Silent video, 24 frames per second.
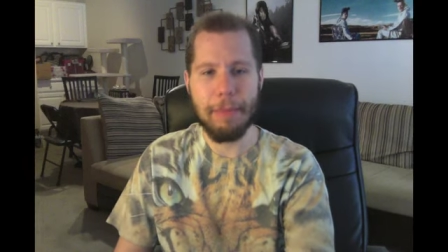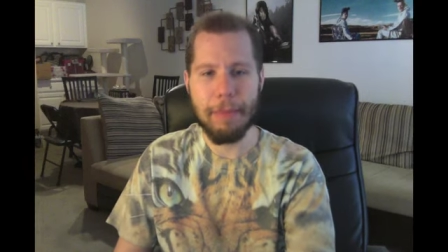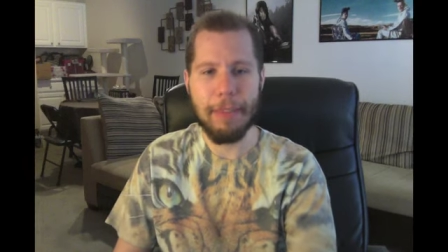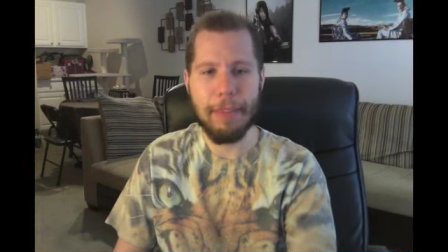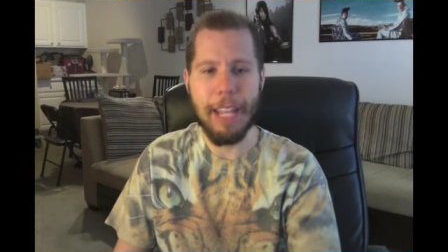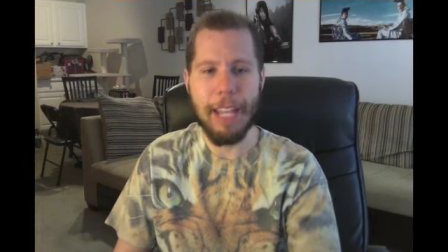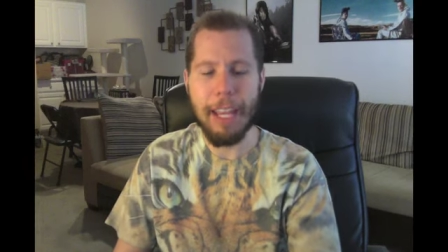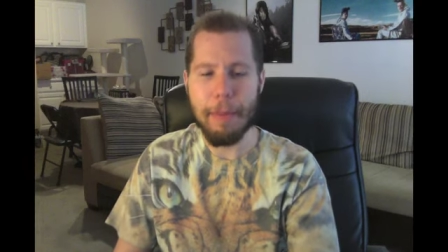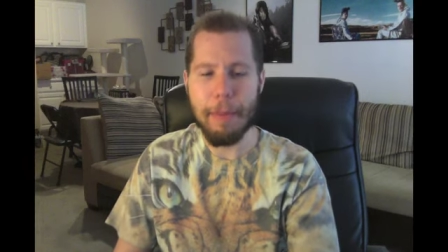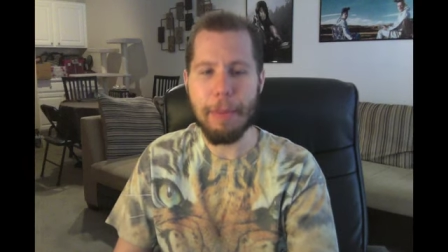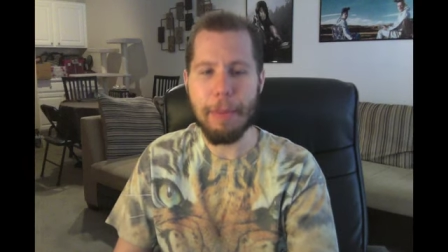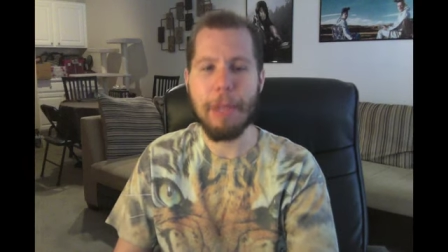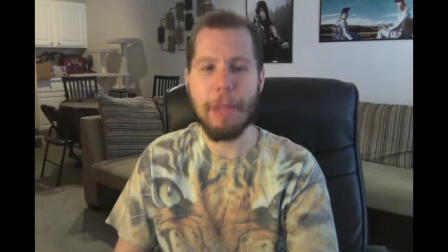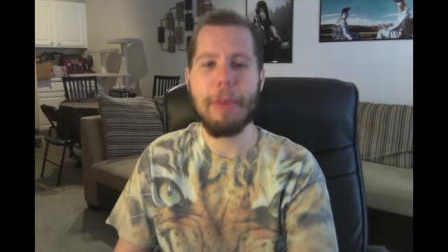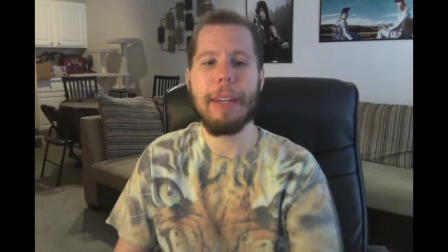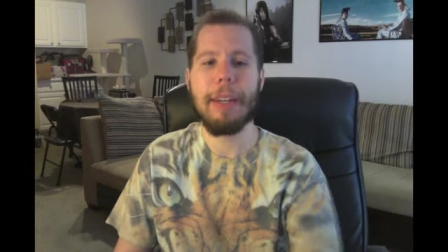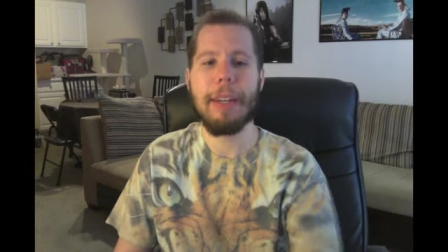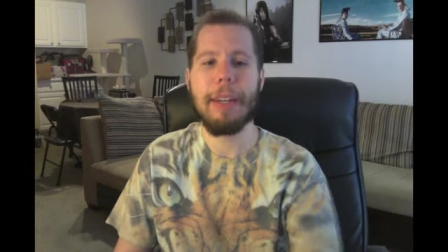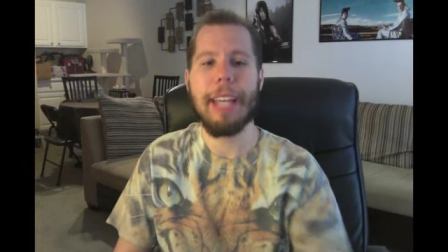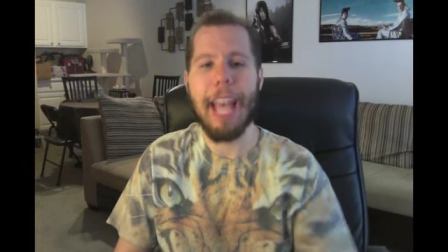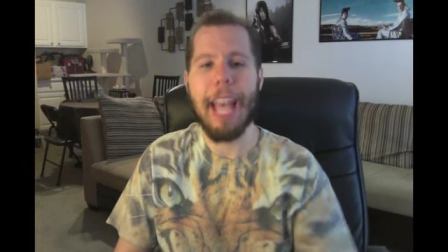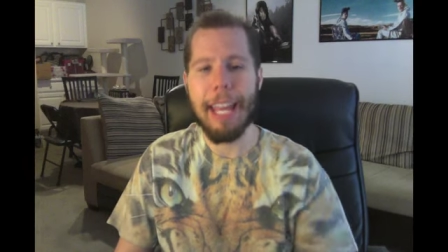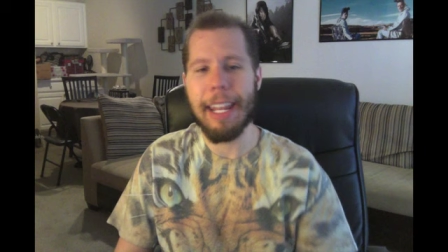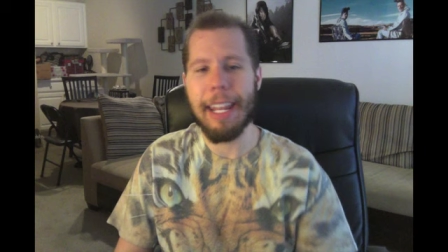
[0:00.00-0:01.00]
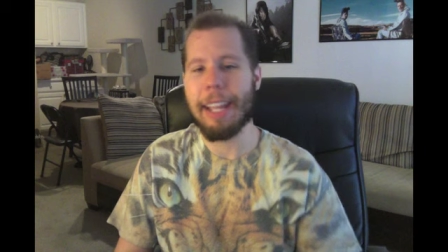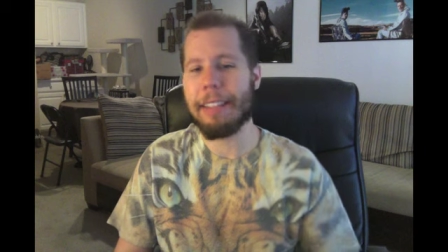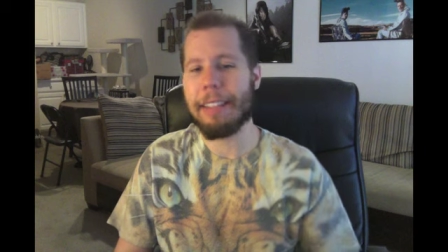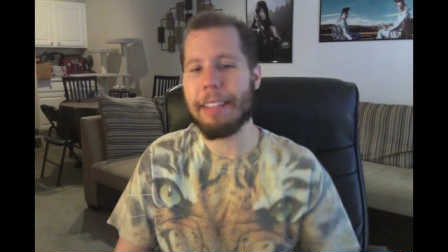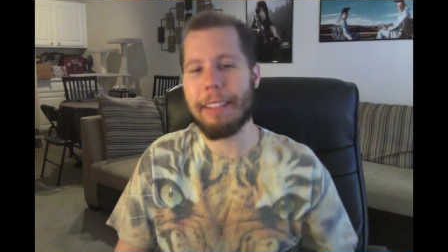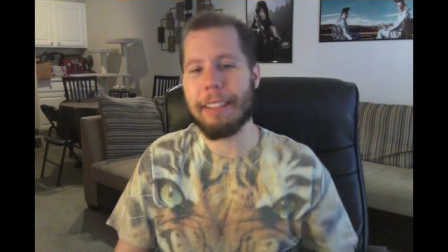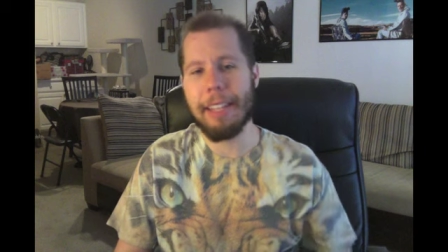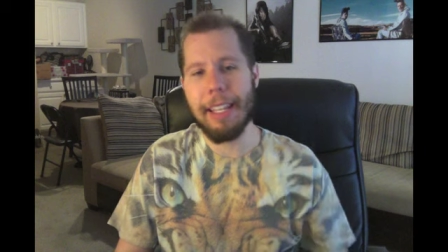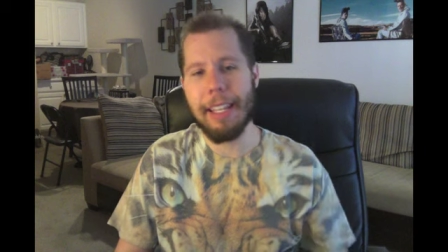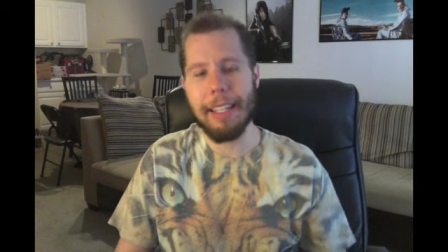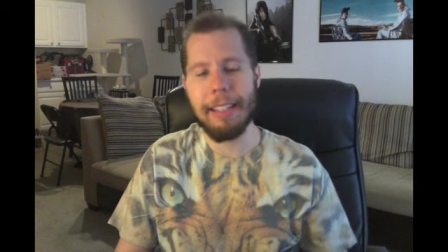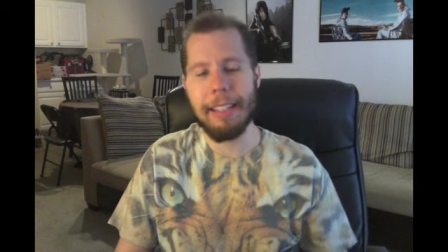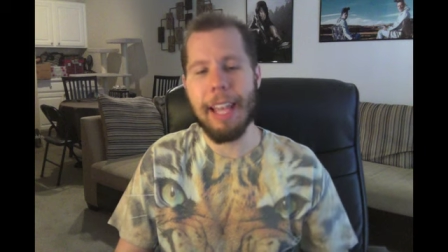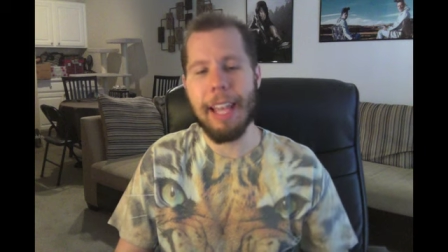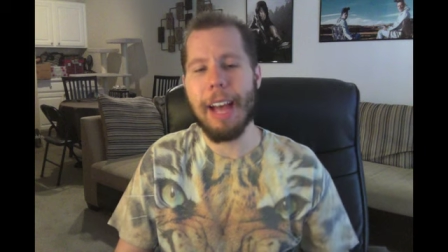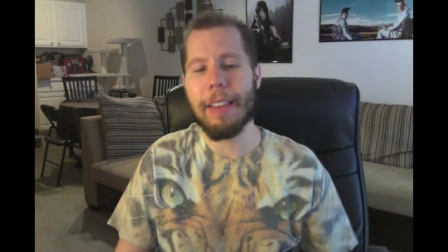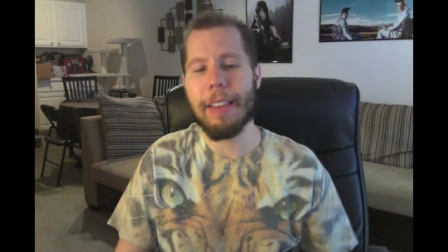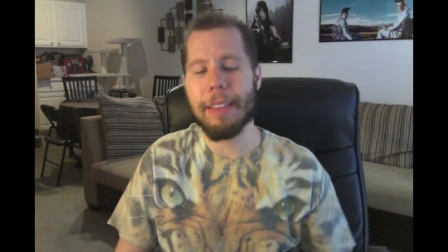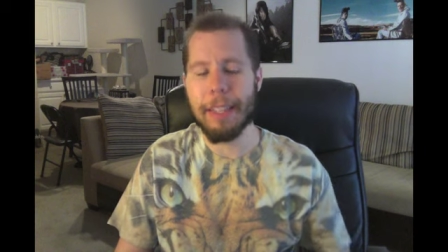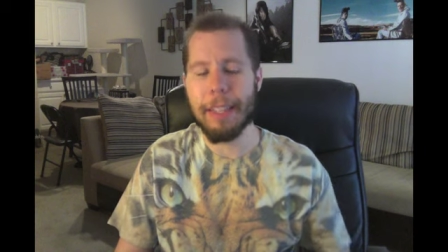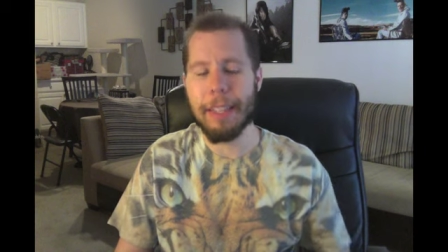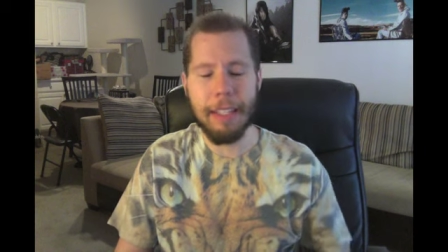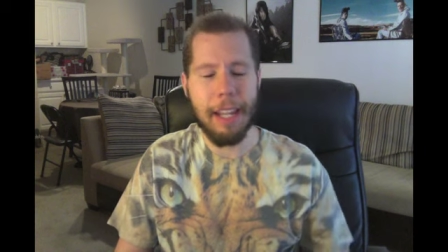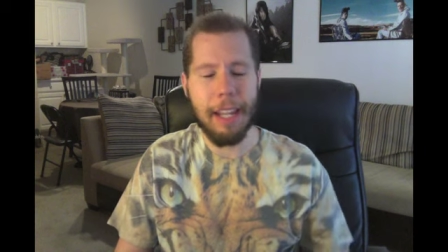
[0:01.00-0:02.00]
debuting NXT
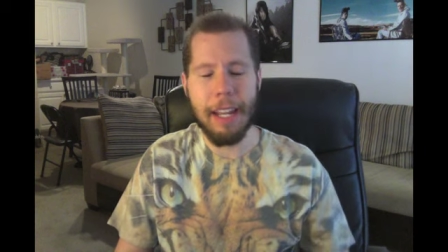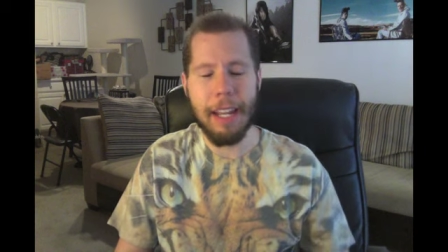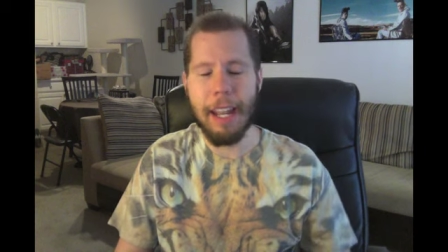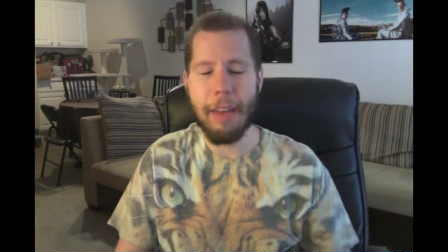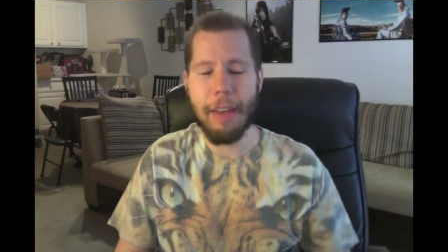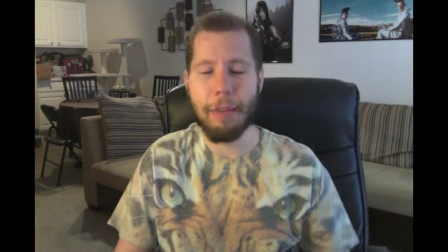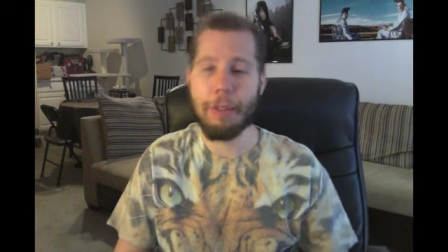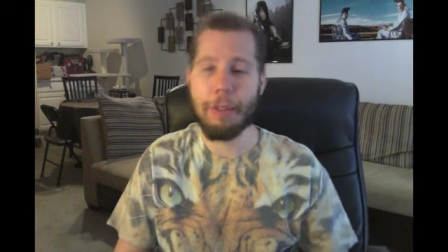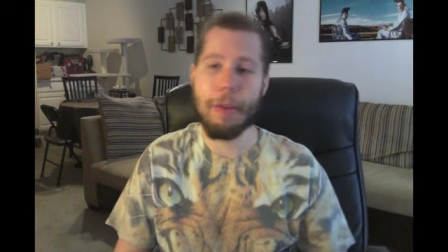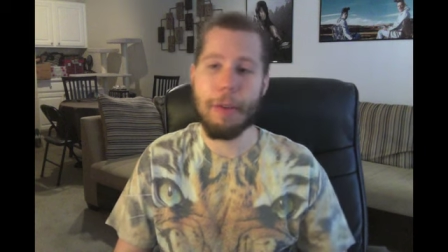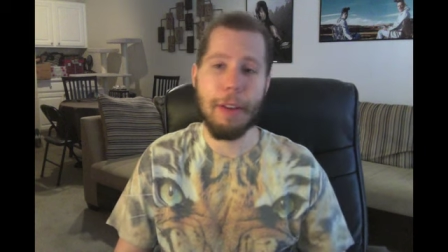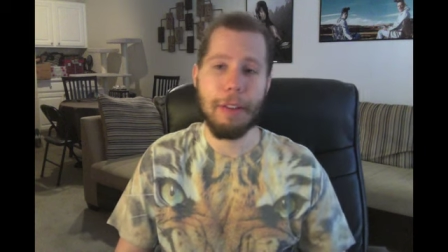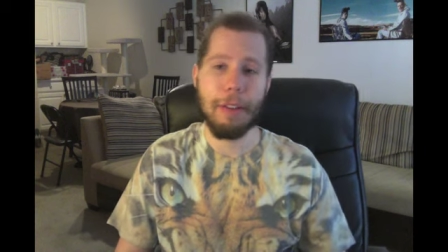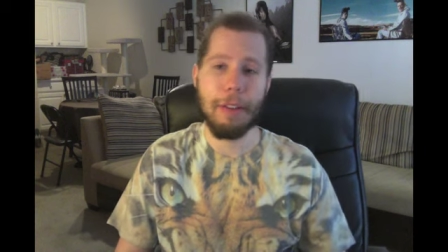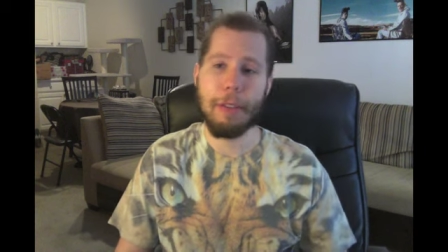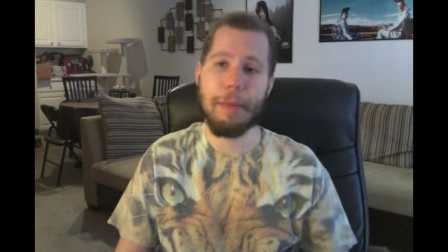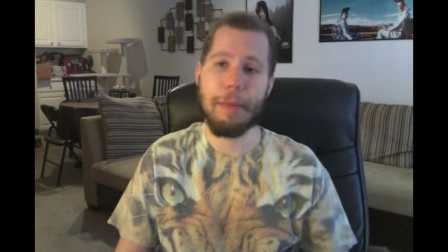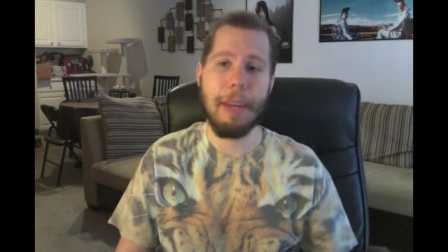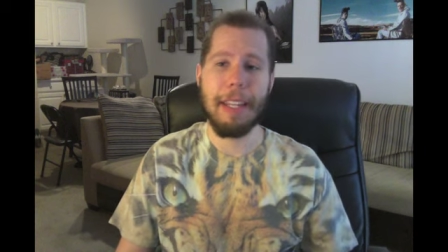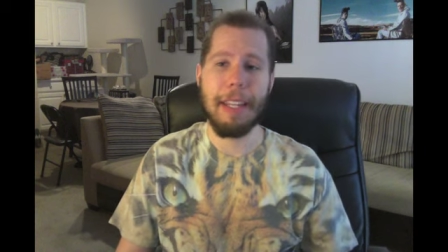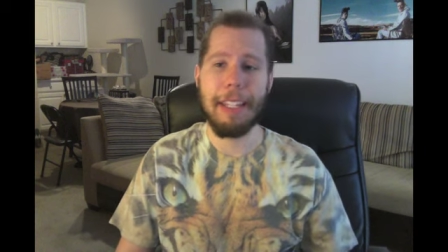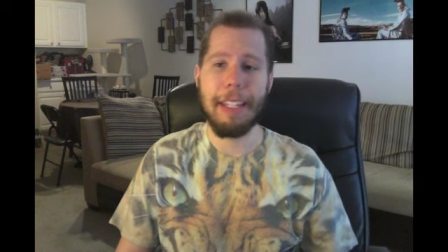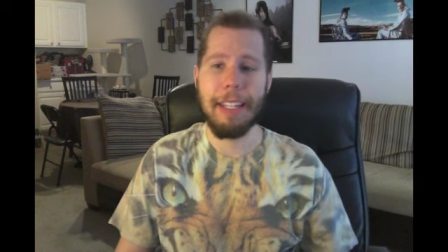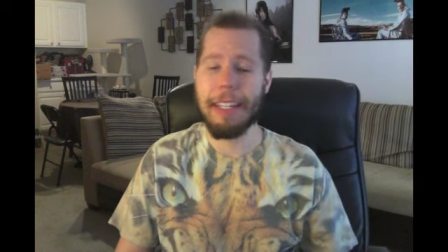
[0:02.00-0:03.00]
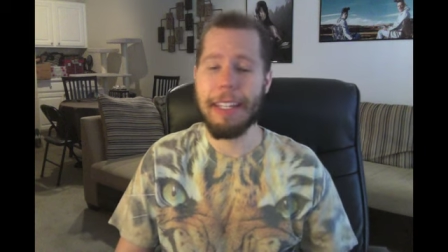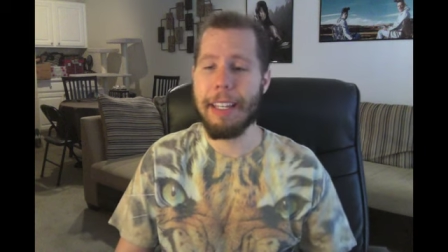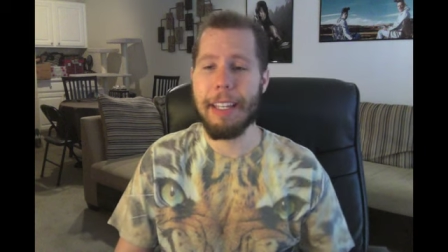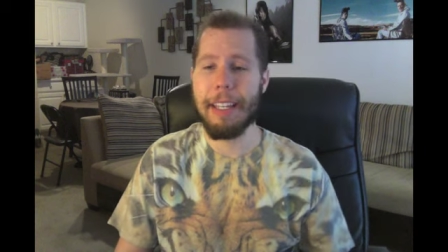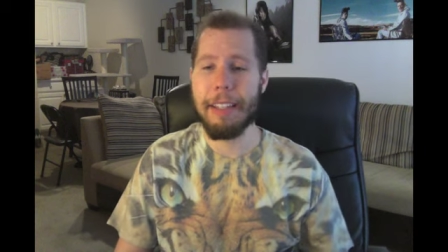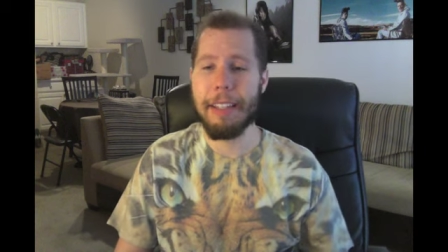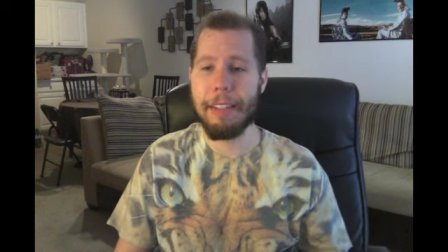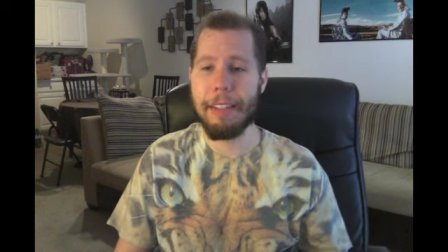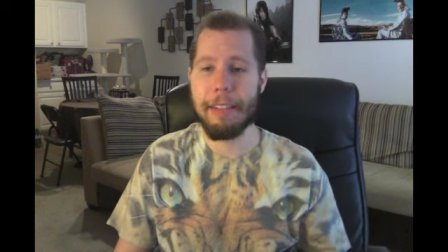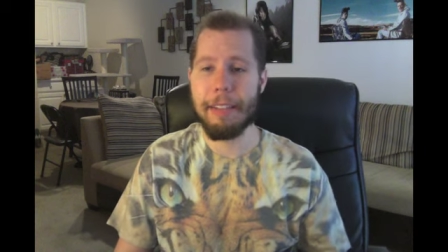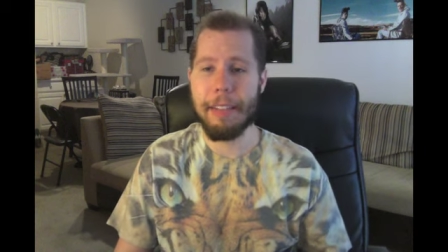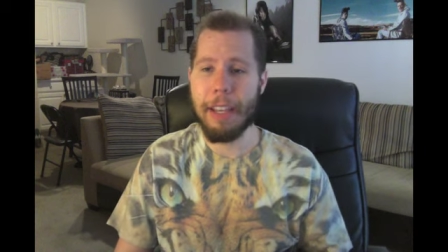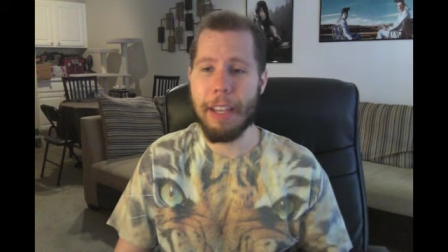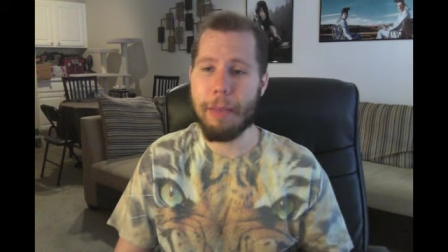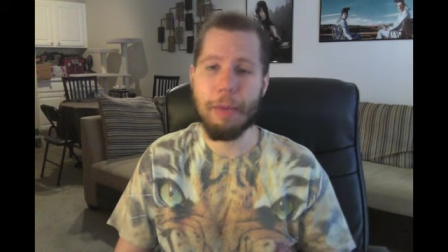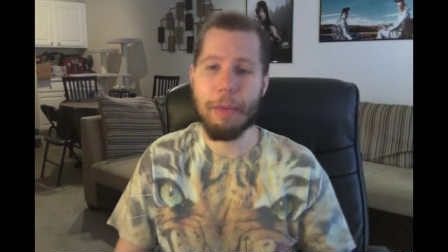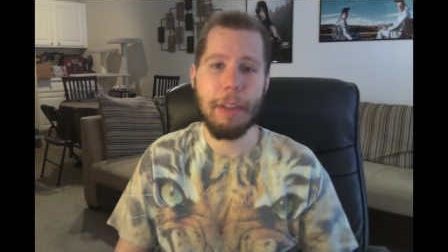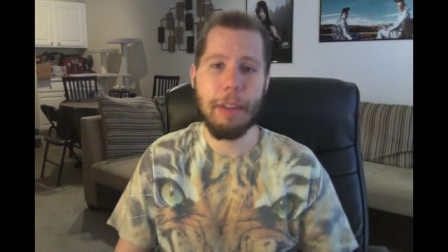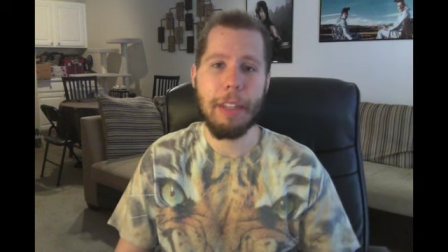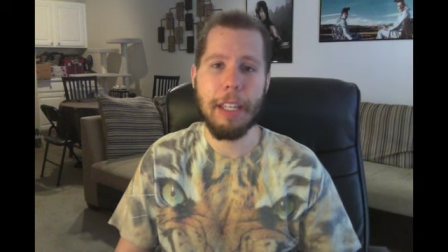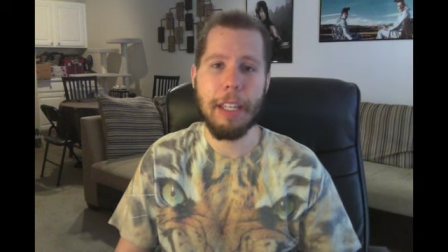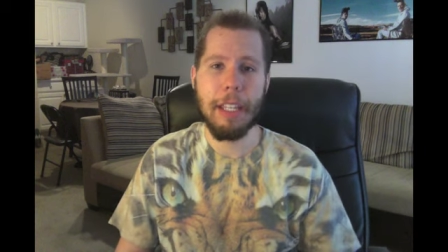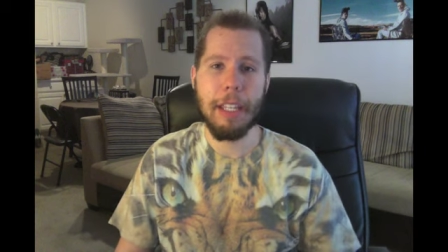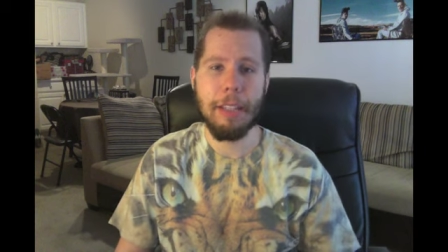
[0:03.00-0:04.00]
talent the night after WrestleMania is a
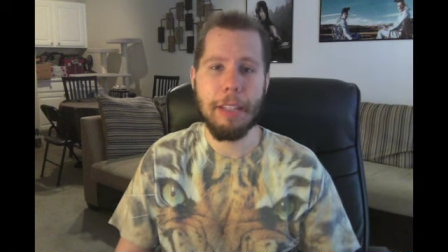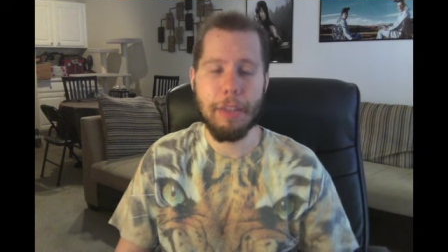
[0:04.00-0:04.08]
really